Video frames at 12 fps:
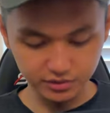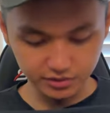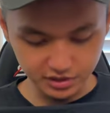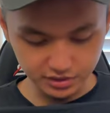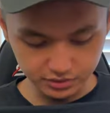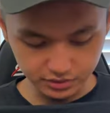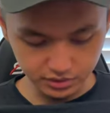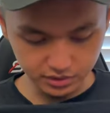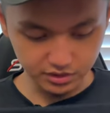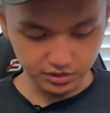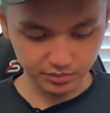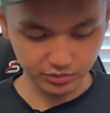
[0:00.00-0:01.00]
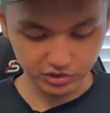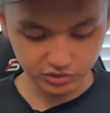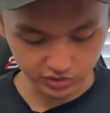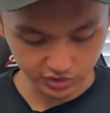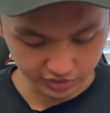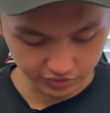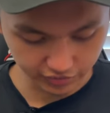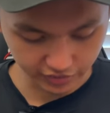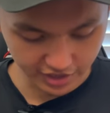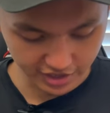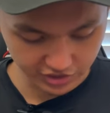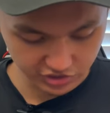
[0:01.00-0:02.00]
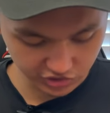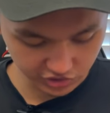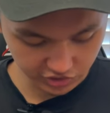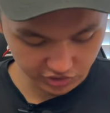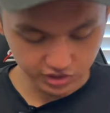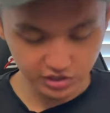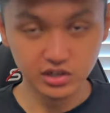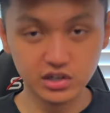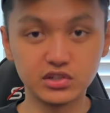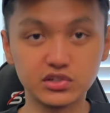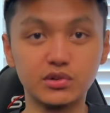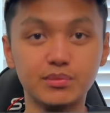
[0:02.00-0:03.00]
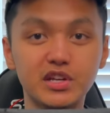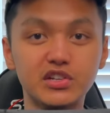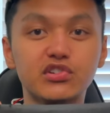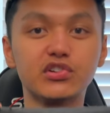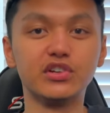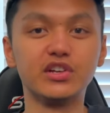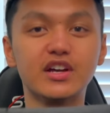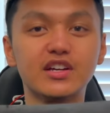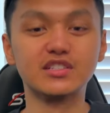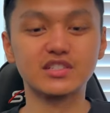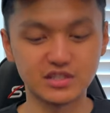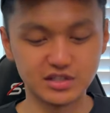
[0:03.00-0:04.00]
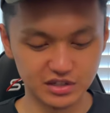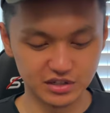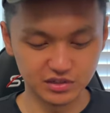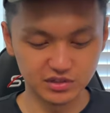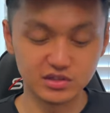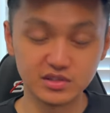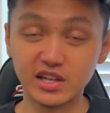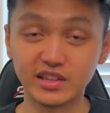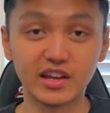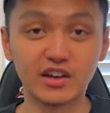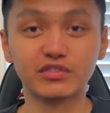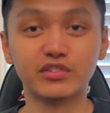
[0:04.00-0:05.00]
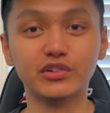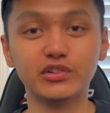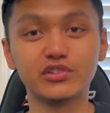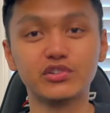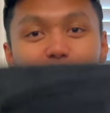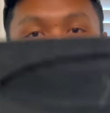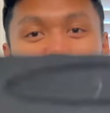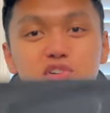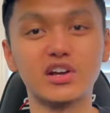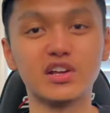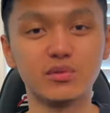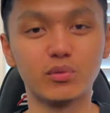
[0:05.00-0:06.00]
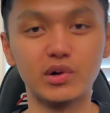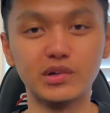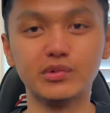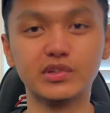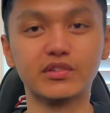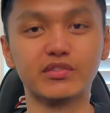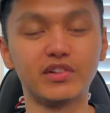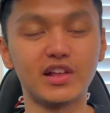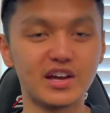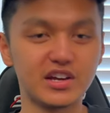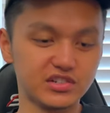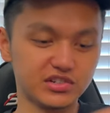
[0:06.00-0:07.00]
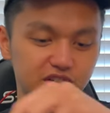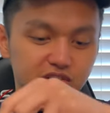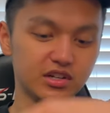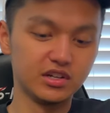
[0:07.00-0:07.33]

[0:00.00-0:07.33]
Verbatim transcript: around um, when you take flash. So make sure you guys get that photo shoot. Try it one with the flash.